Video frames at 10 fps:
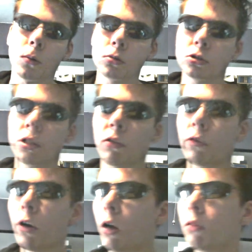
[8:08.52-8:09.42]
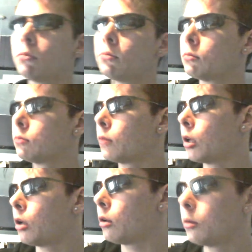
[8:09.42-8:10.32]
But yeah, it's
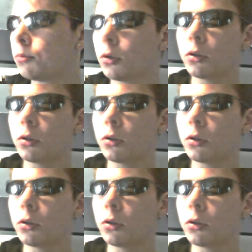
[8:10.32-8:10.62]
Europe West